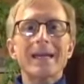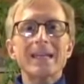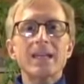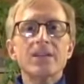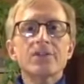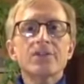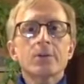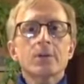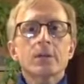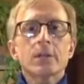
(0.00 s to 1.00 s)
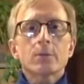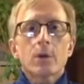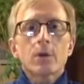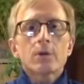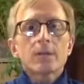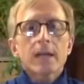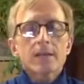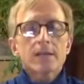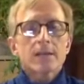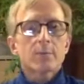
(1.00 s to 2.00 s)
internally
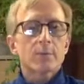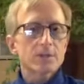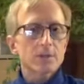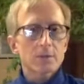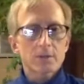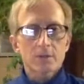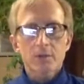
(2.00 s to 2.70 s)
rotates and it brings you into